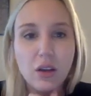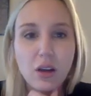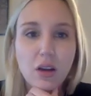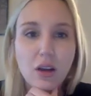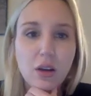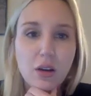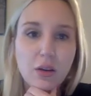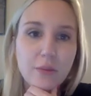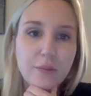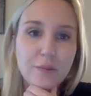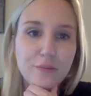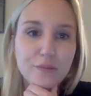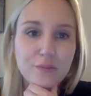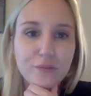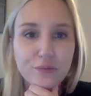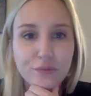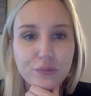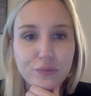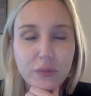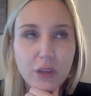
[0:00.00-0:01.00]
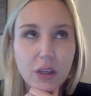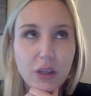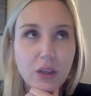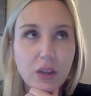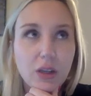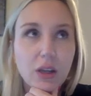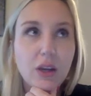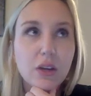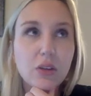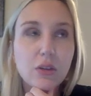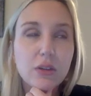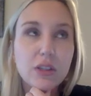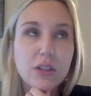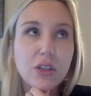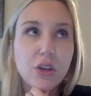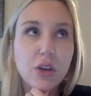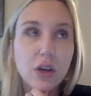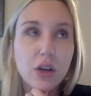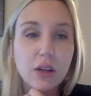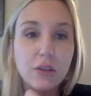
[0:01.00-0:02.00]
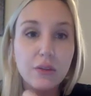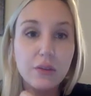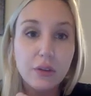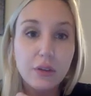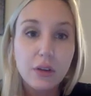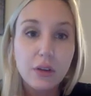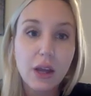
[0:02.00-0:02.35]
um, not always thought of